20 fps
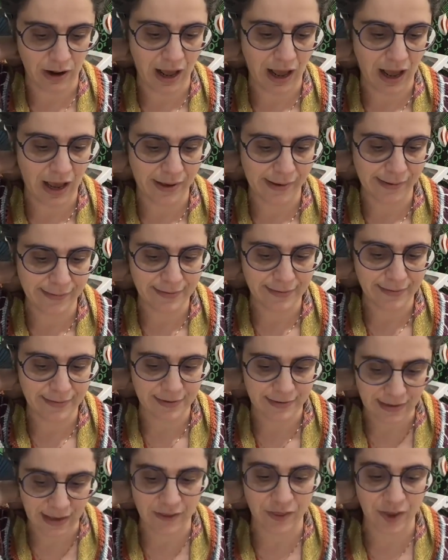I
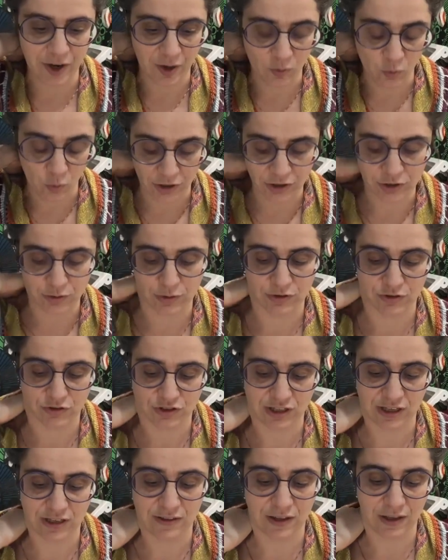decide that I want to
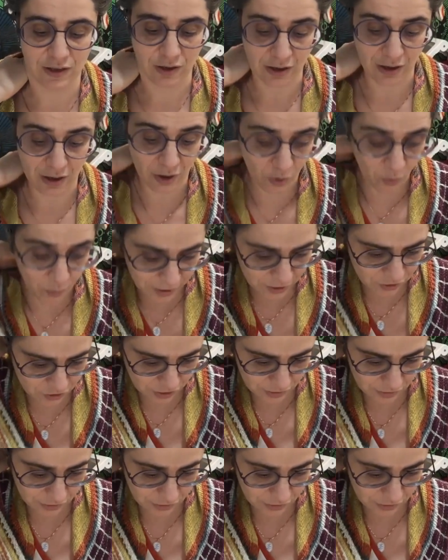understand the equation.